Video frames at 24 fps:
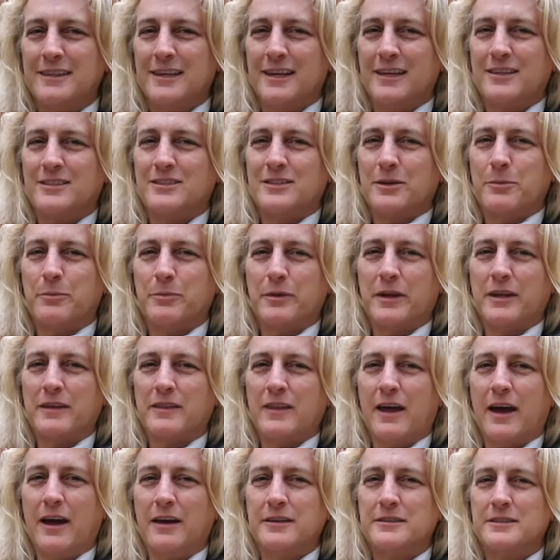and dump like
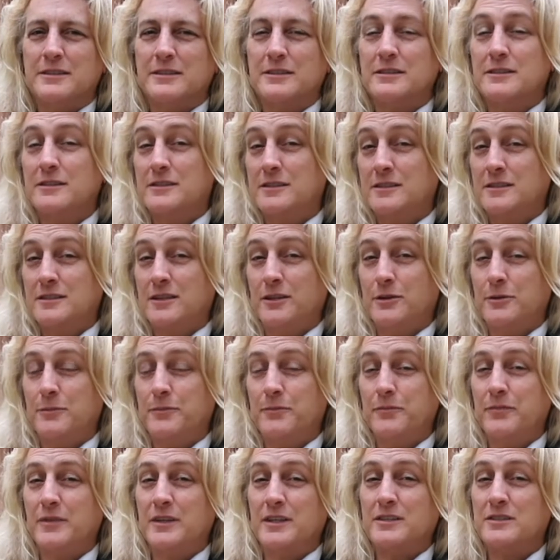that. So
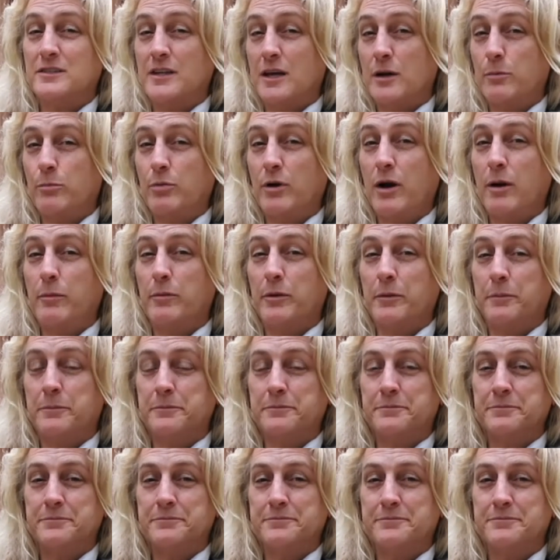is that a problem?
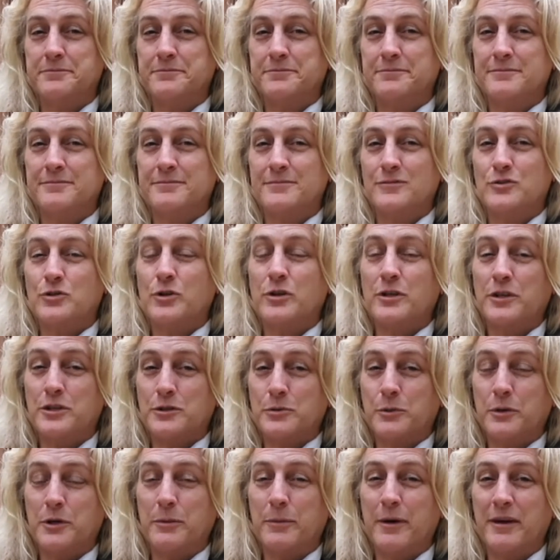Do I need to
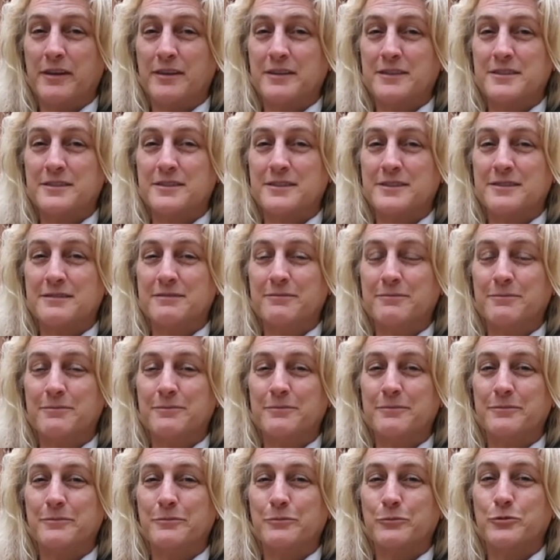worry about this?
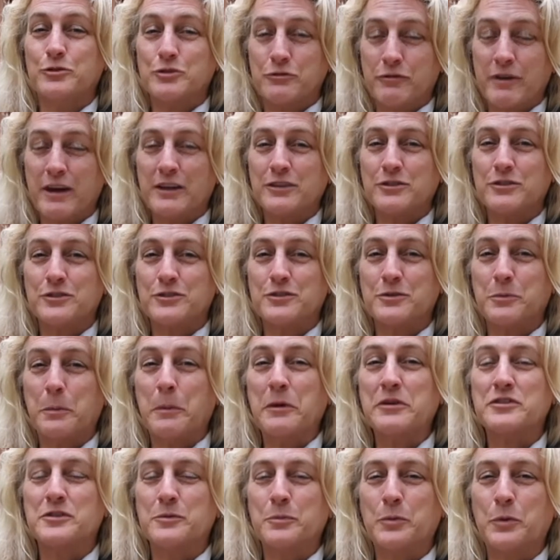Which factors are
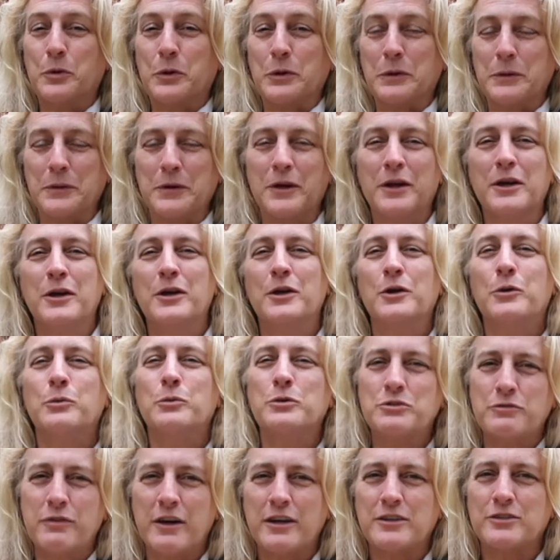most important?
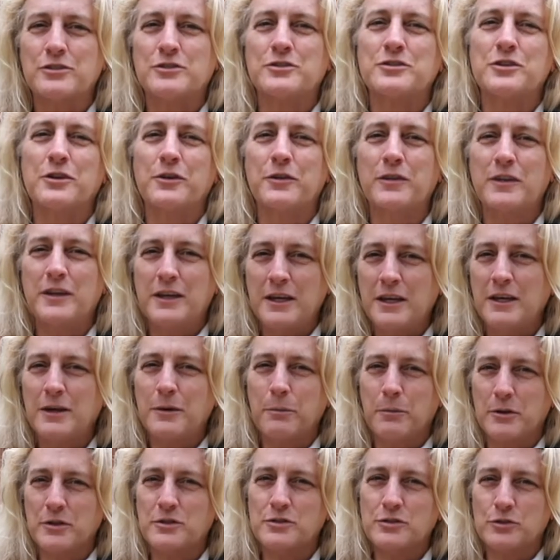Which factors are the
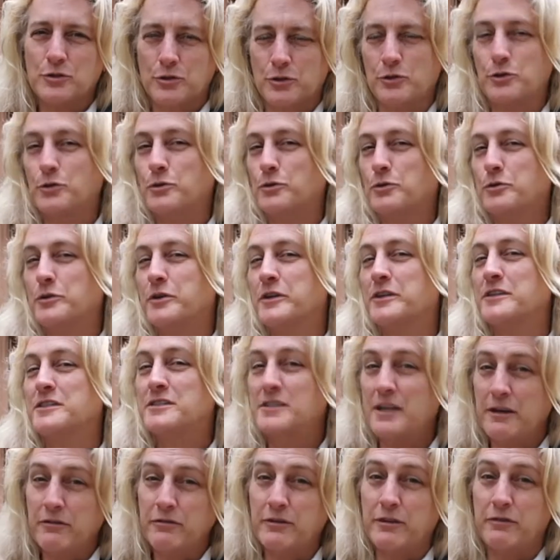most critical
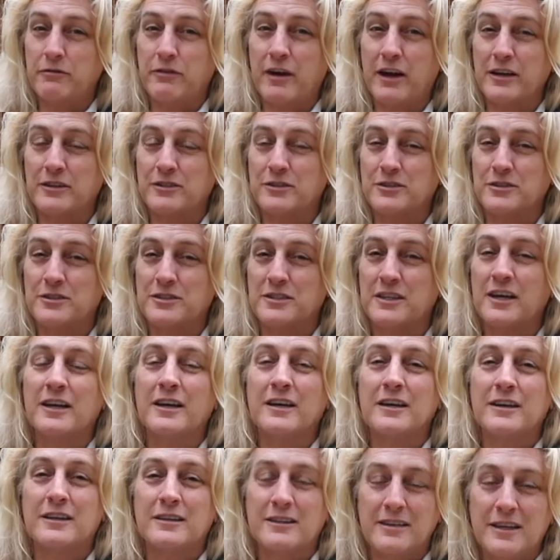safety factors?
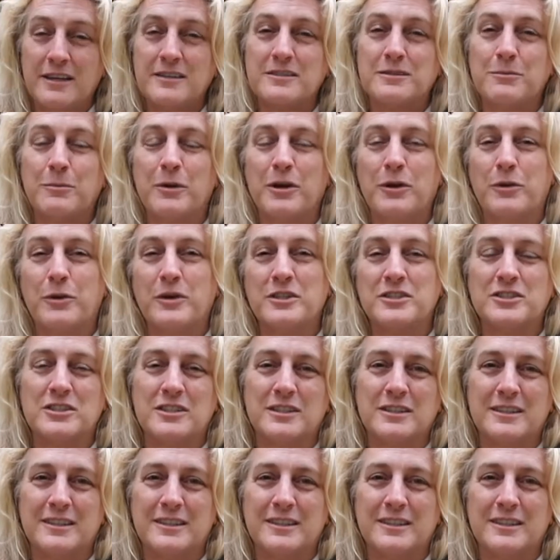That's my question.